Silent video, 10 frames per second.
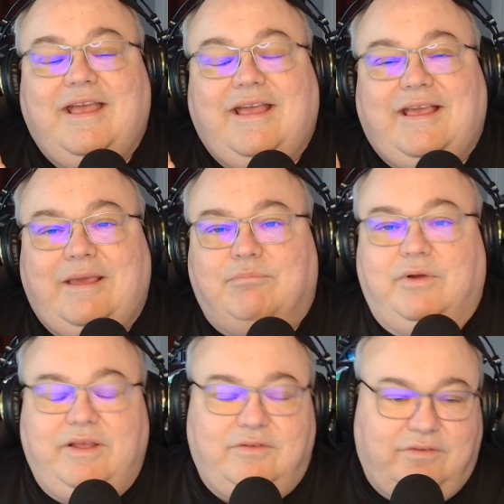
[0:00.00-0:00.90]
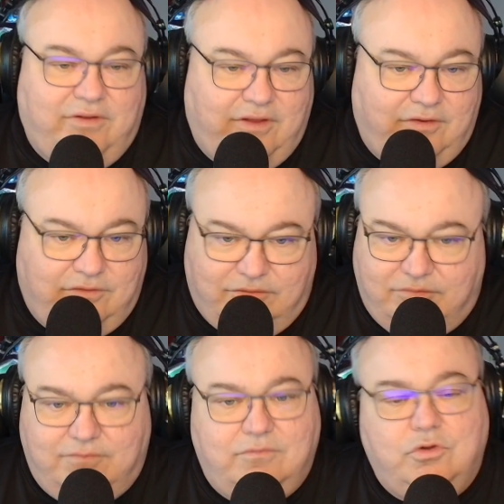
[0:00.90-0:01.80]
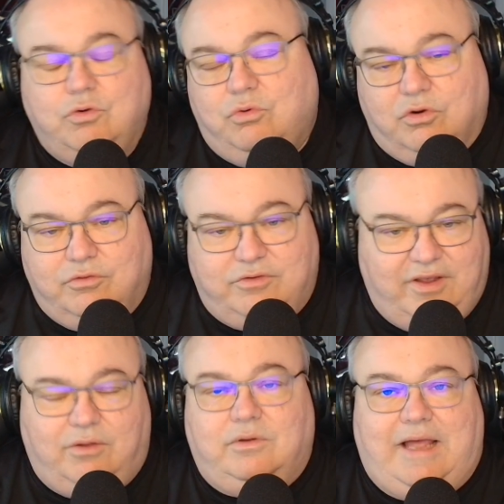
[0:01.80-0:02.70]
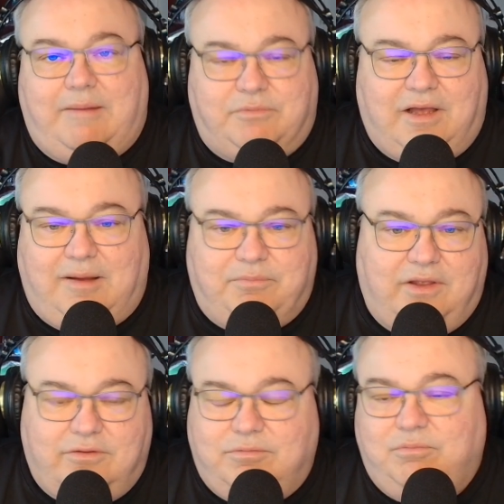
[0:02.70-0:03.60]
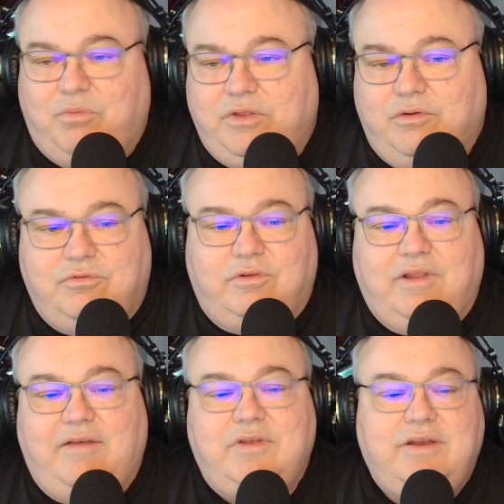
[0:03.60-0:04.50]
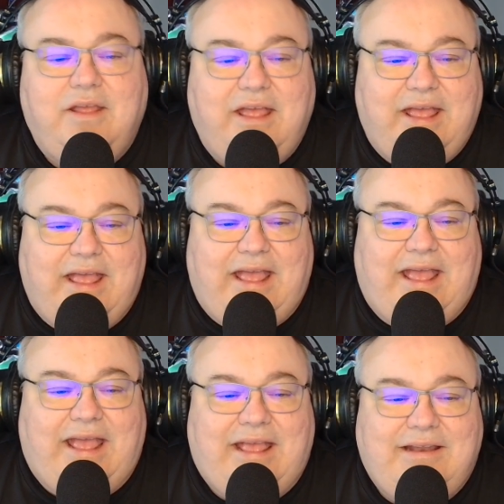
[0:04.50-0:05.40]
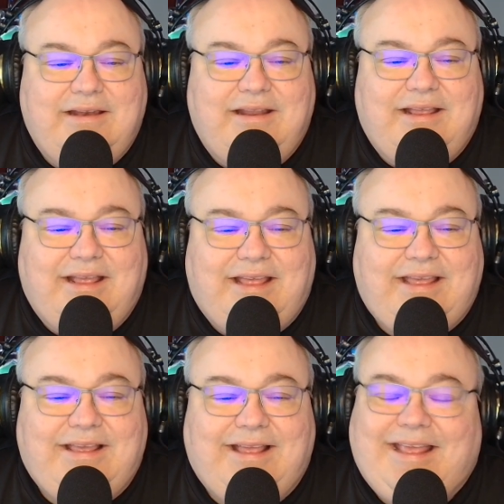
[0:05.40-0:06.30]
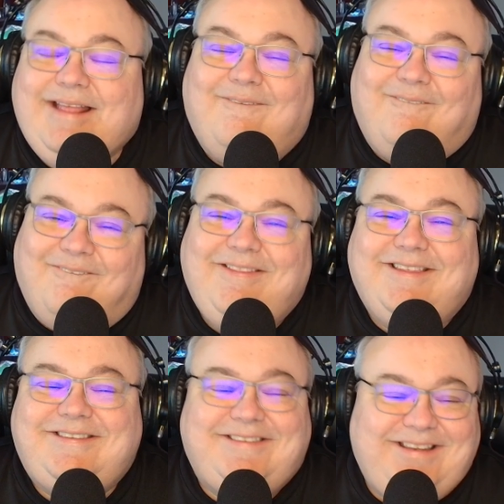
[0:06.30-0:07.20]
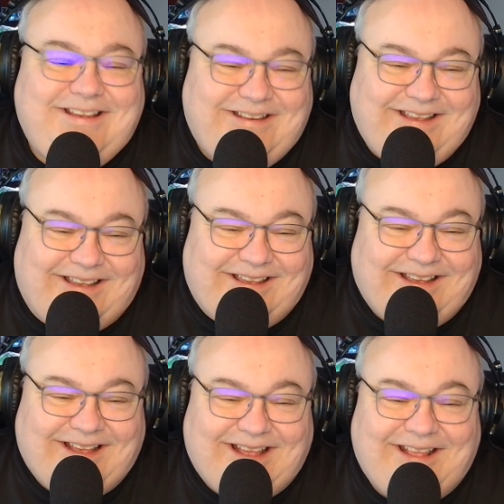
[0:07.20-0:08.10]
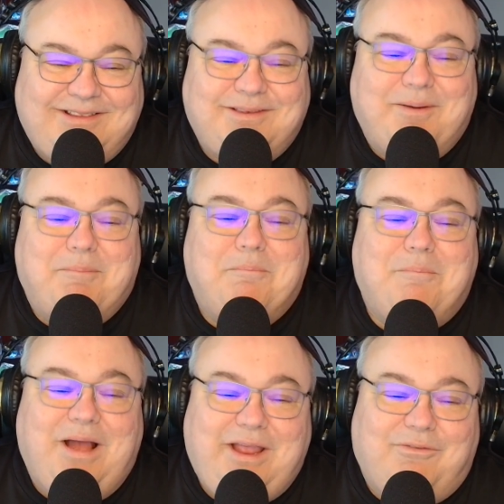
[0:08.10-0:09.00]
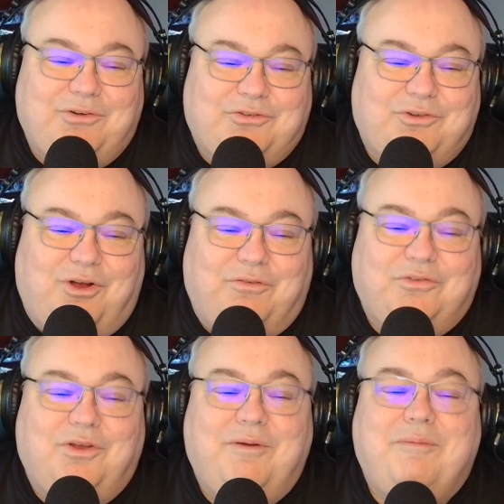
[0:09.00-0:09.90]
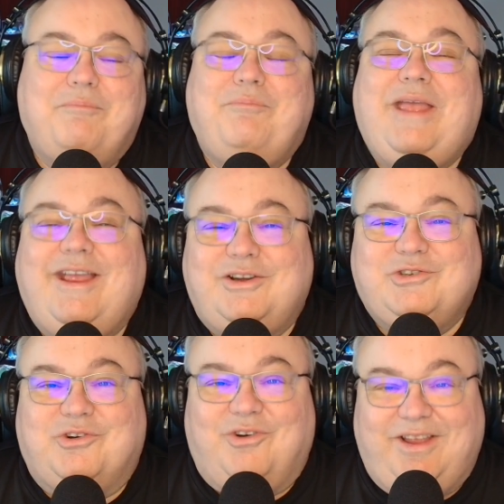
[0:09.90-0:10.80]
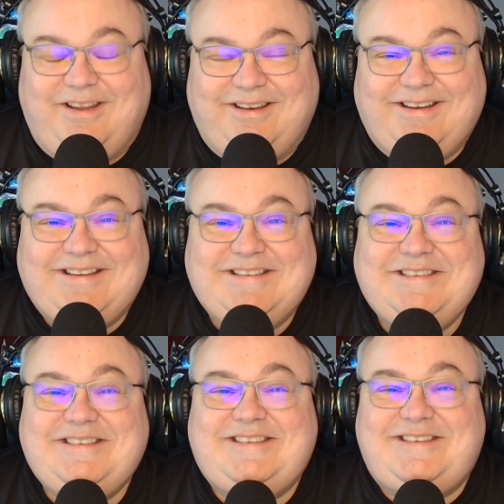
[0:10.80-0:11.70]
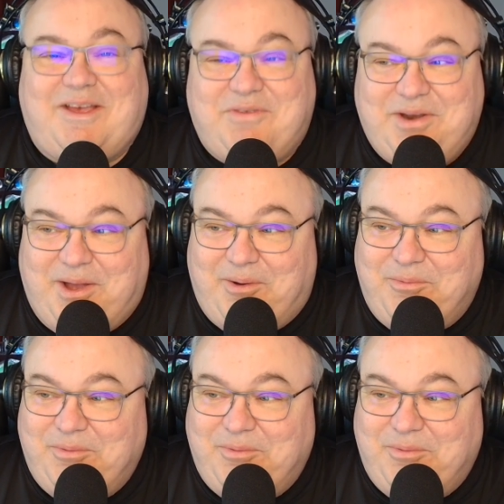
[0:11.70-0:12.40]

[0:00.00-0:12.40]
he brings his newer Dell laptop that's Windows 11, and on the CD, it's Microsoft Picture It 7.0.